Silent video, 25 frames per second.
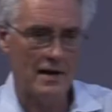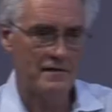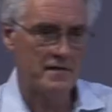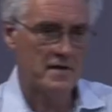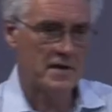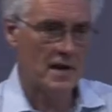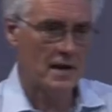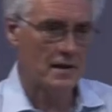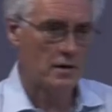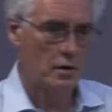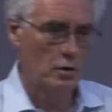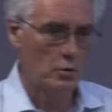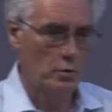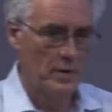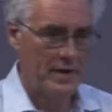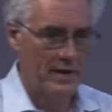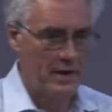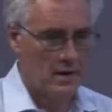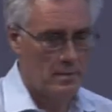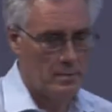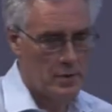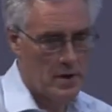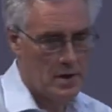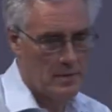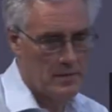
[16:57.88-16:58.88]
cycle within
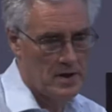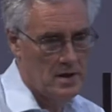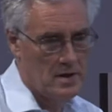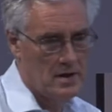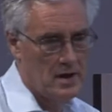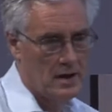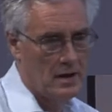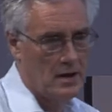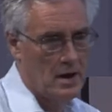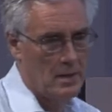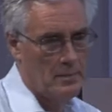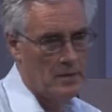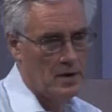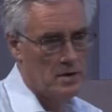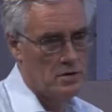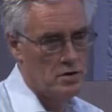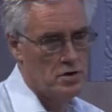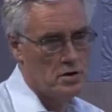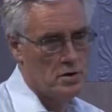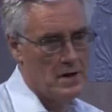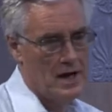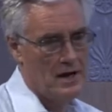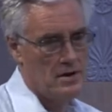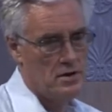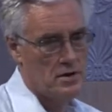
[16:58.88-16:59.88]
a permanent income
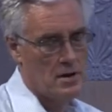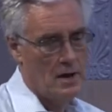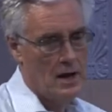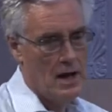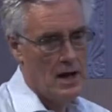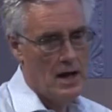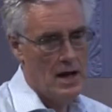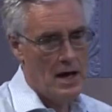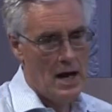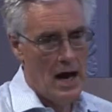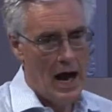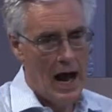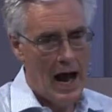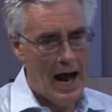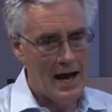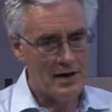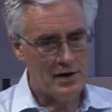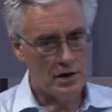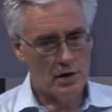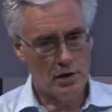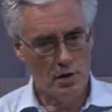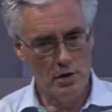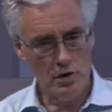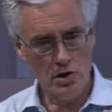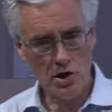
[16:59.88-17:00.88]
constraint. And
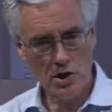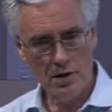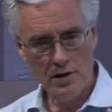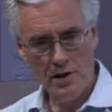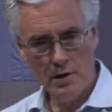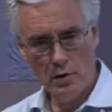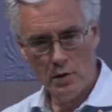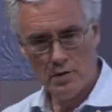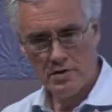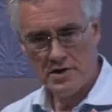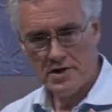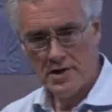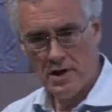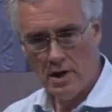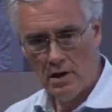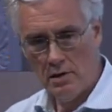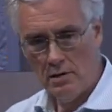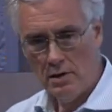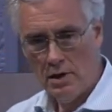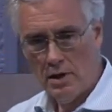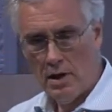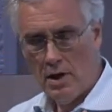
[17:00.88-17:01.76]
crucially also,